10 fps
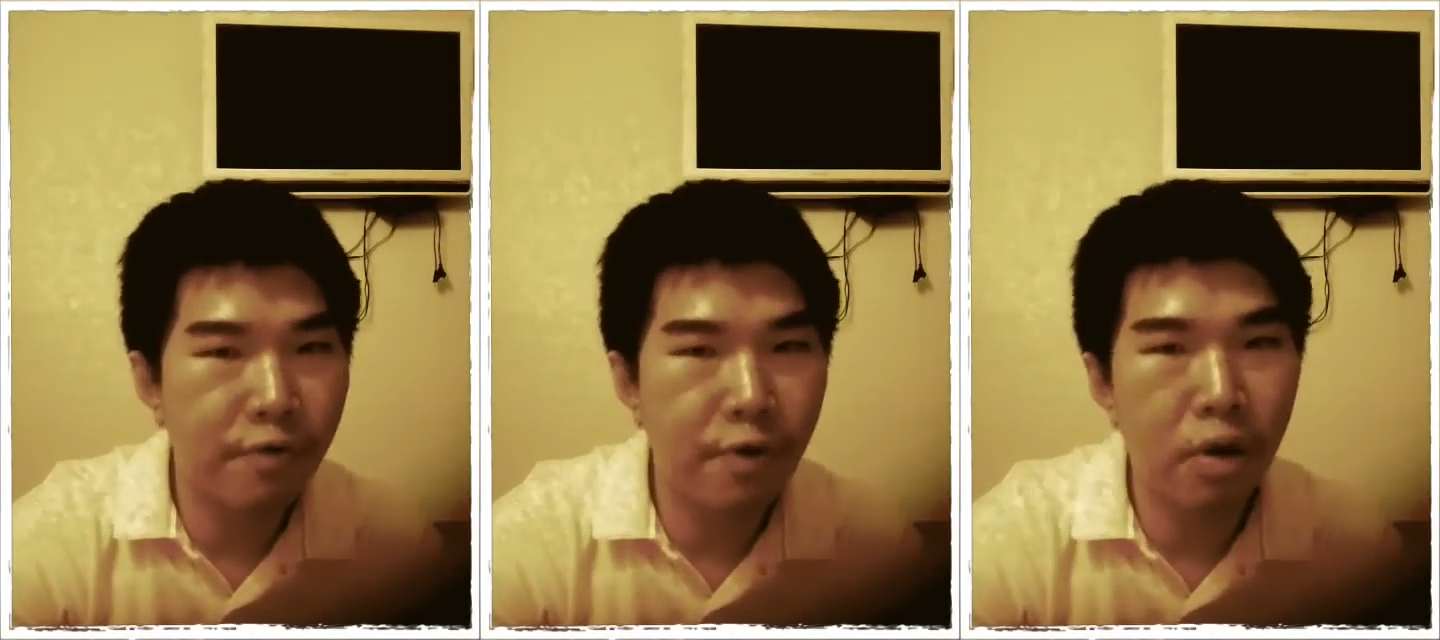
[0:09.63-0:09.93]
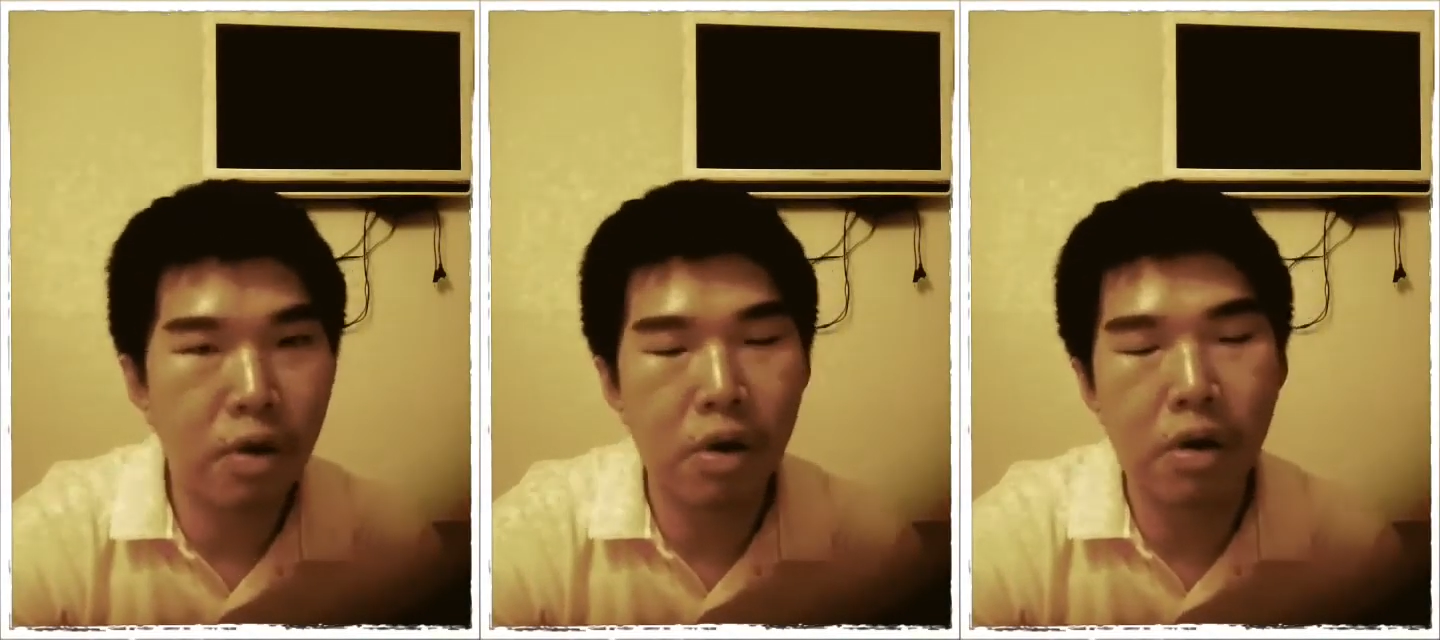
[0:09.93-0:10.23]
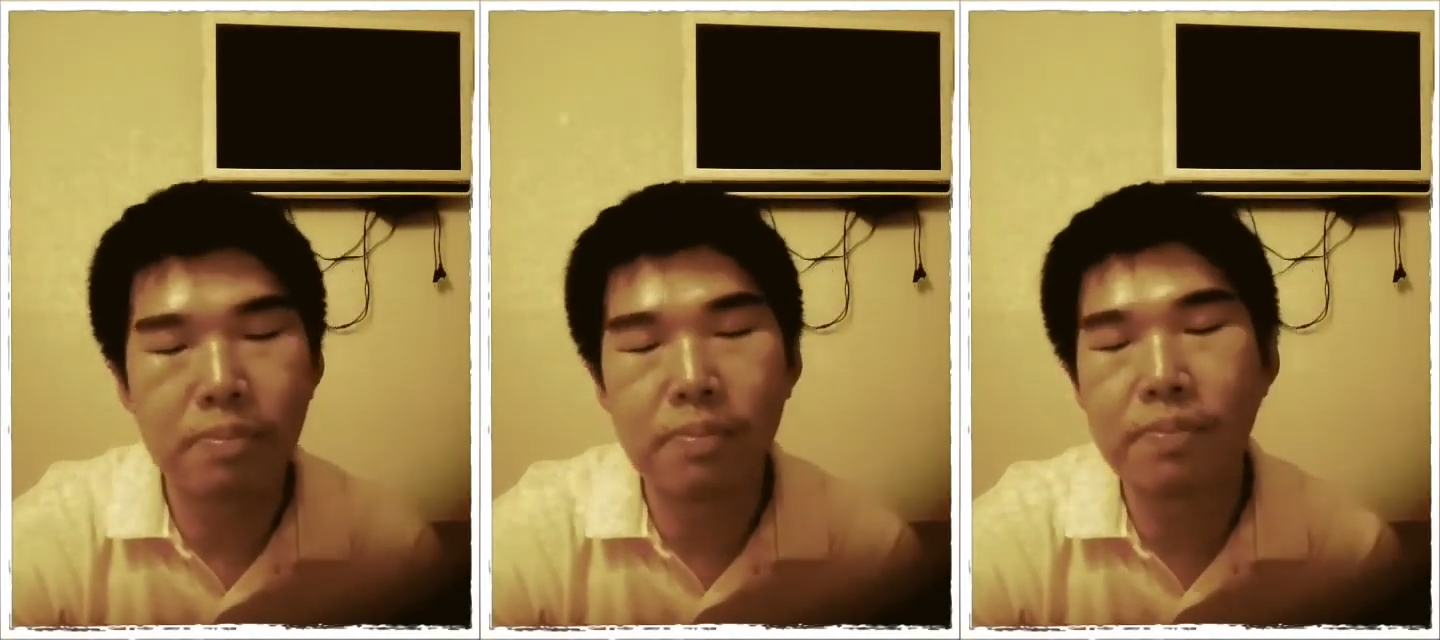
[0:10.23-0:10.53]

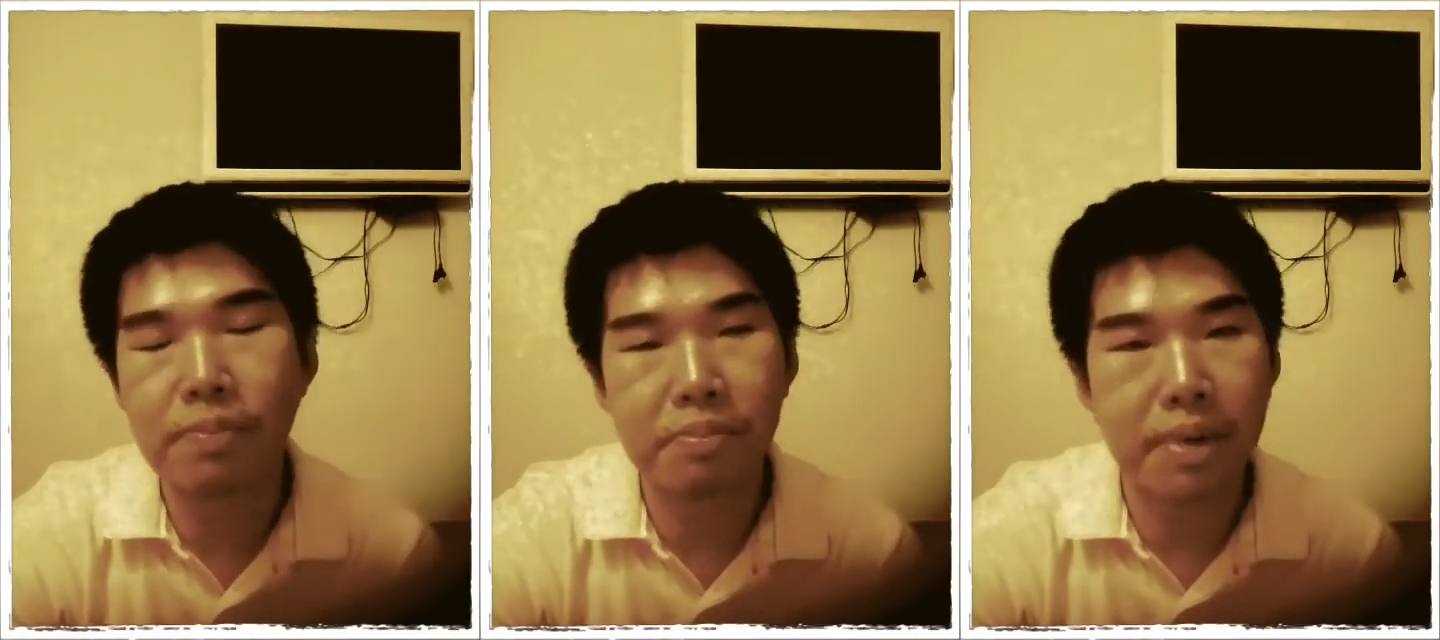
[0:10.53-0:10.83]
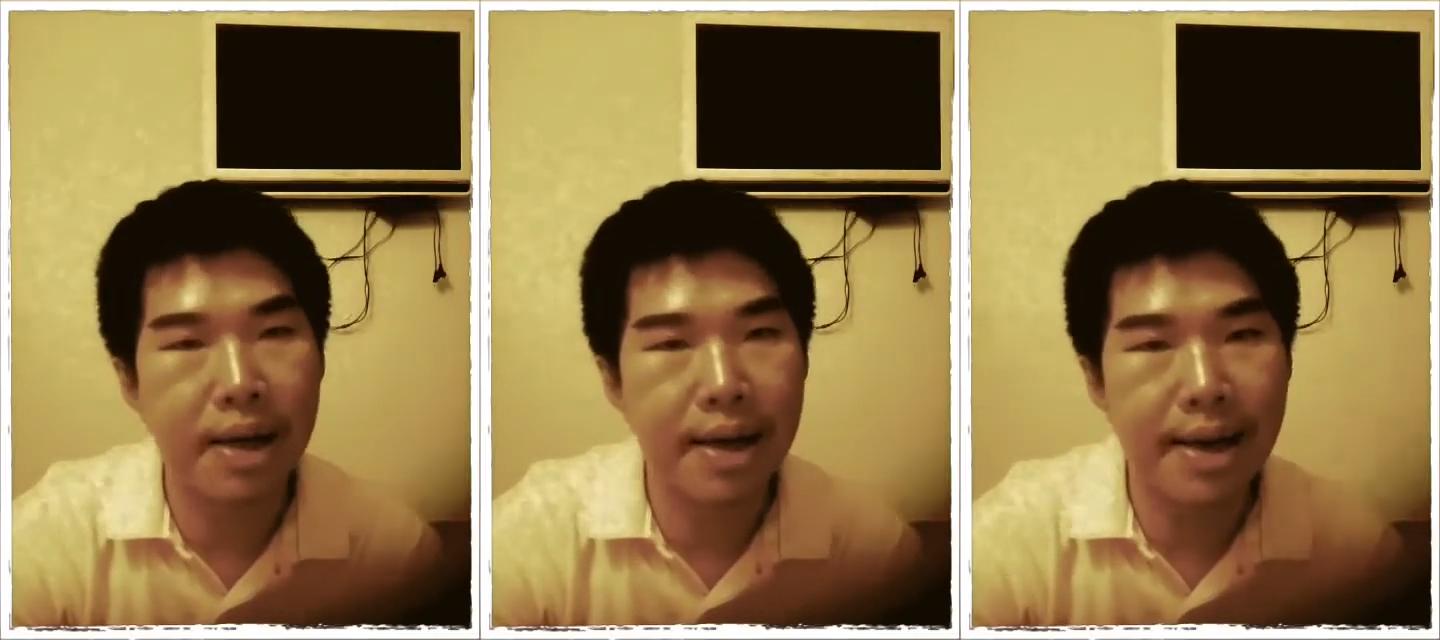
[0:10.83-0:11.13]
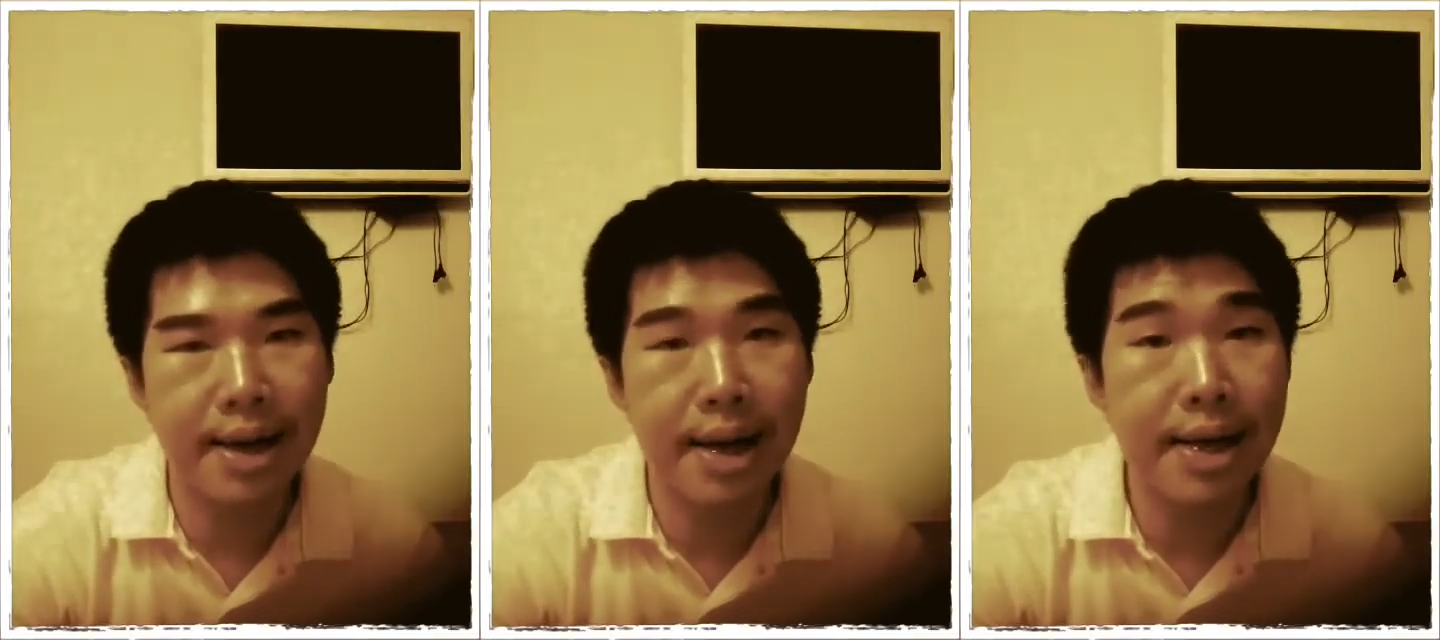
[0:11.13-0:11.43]
from
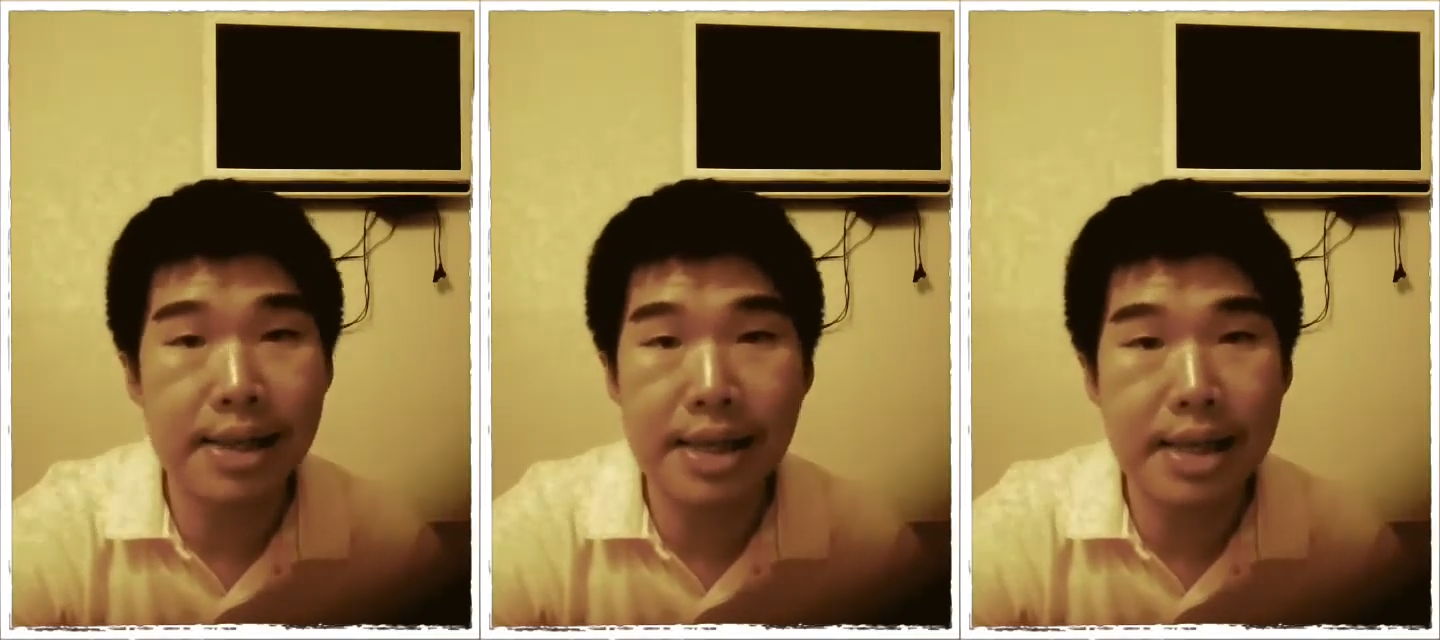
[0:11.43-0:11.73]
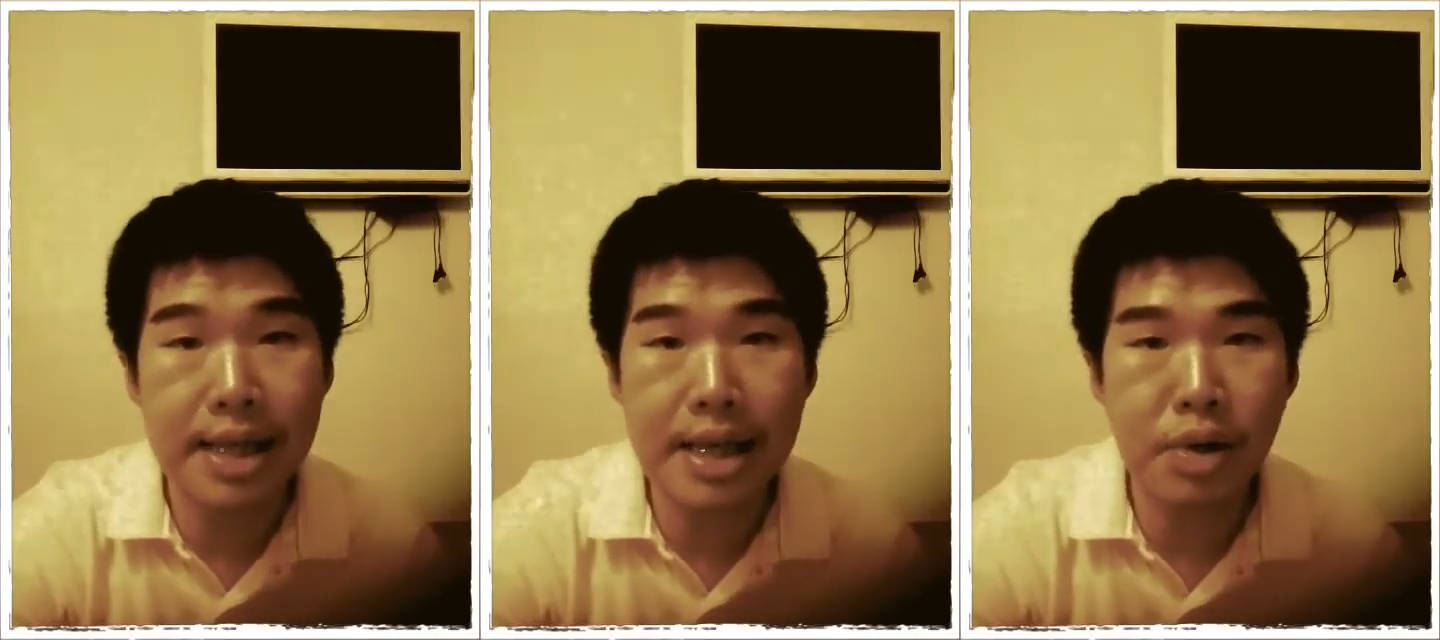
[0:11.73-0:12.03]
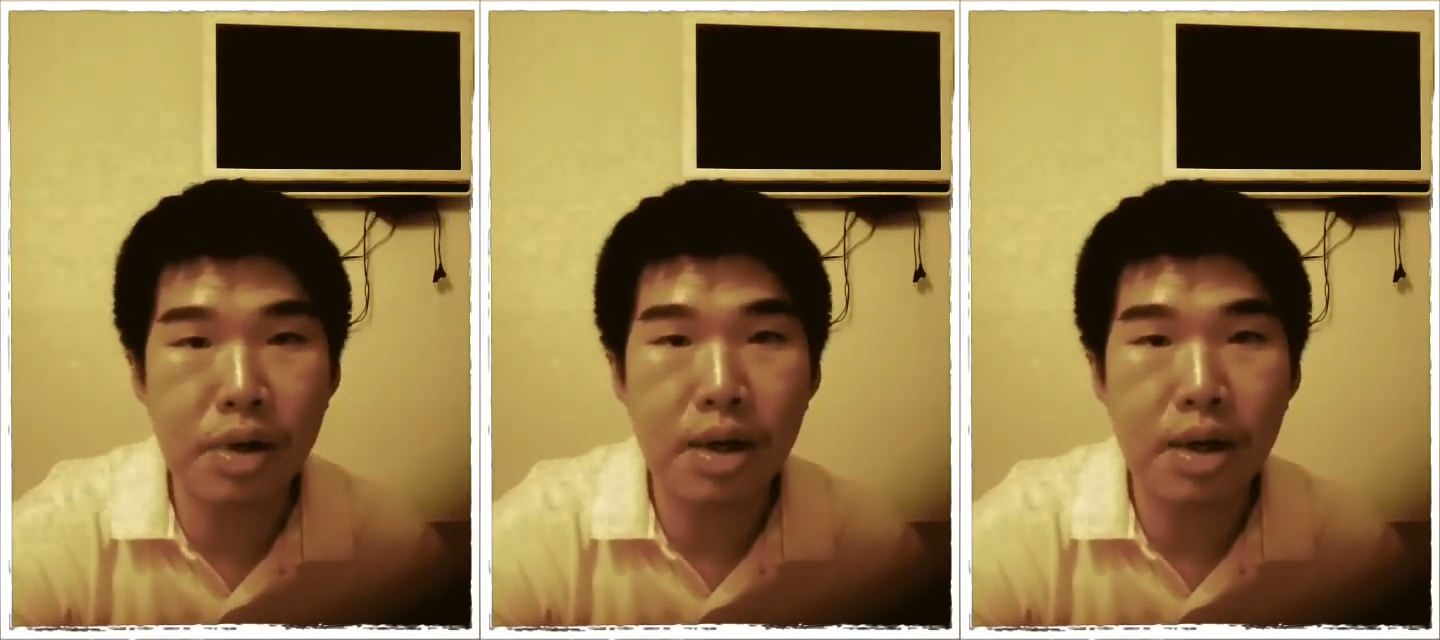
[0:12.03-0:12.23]
my ICT